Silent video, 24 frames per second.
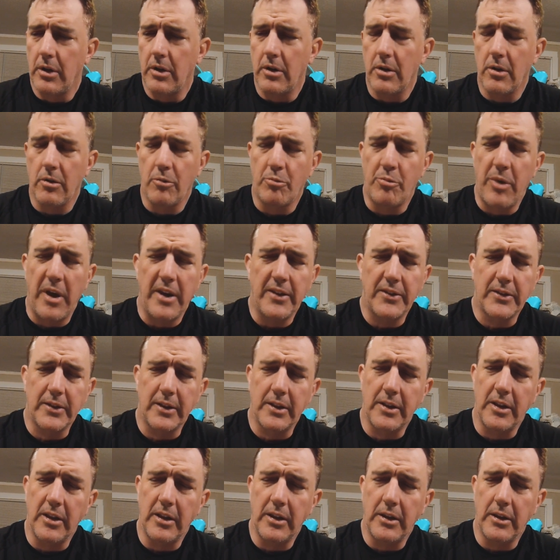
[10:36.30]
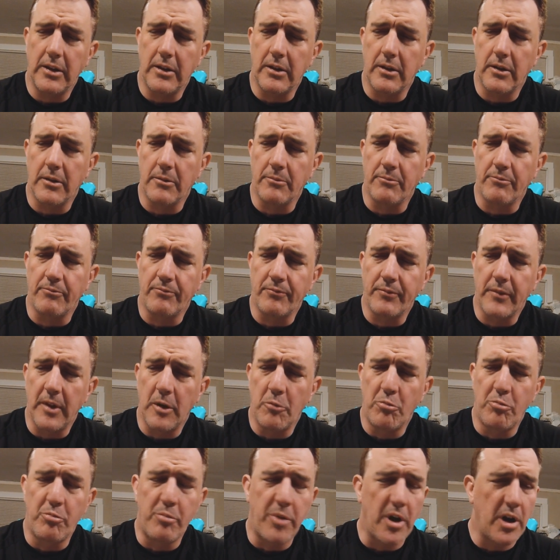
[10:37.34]
Basically
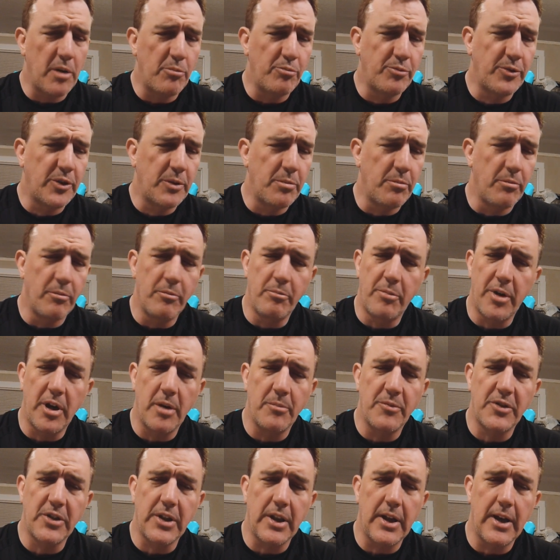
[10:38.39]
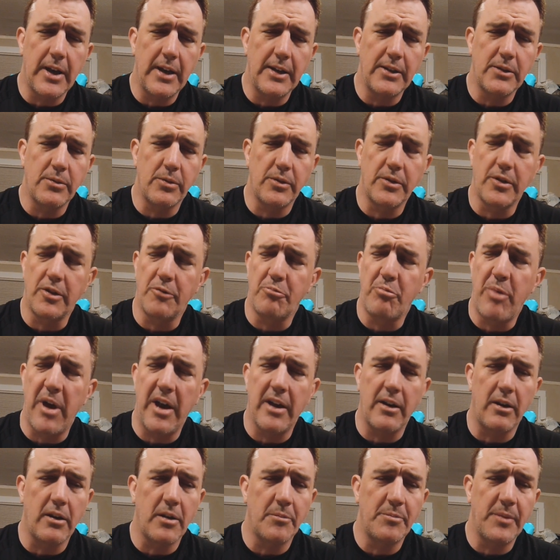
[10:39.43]
bub slides, which is
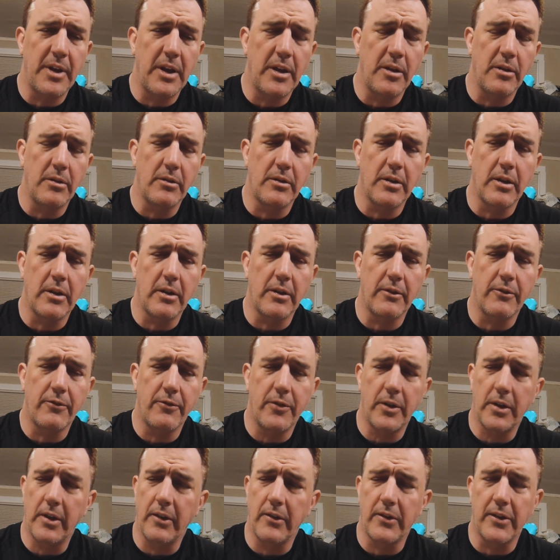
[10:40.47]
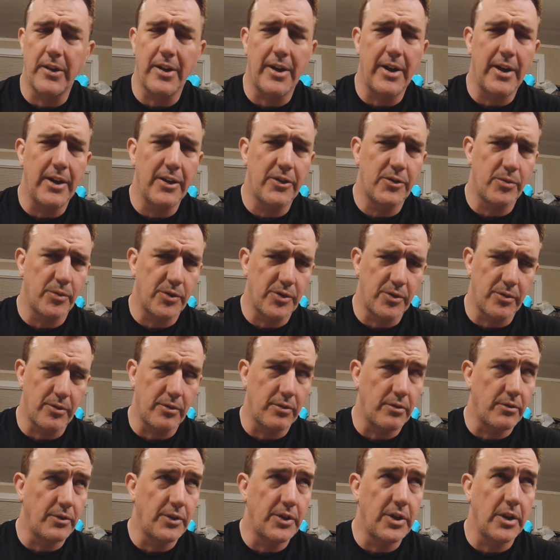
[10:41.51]
battle update fucking slides, which
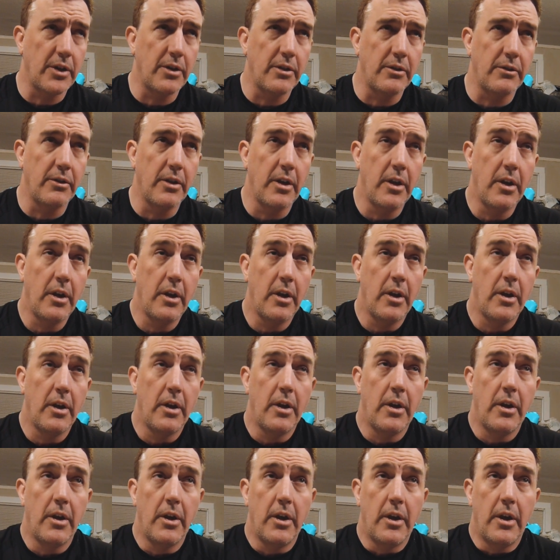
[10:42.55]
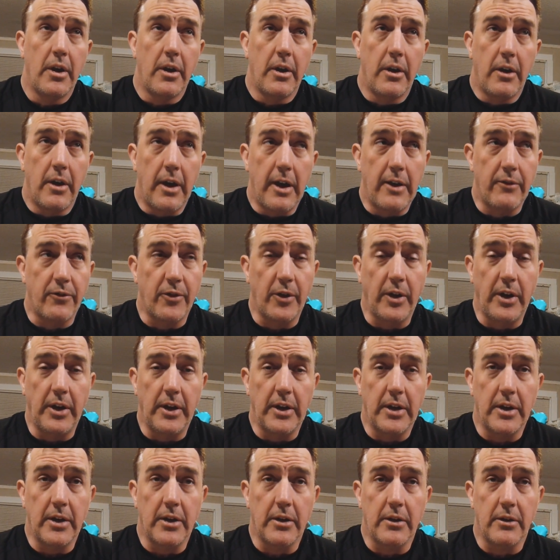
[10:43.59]
were done
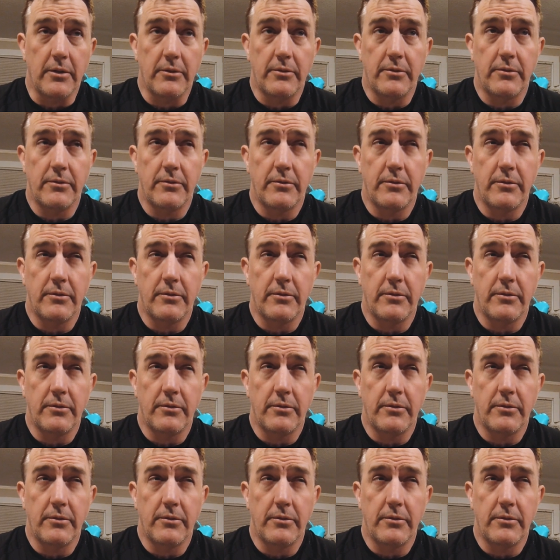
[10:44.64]
every, I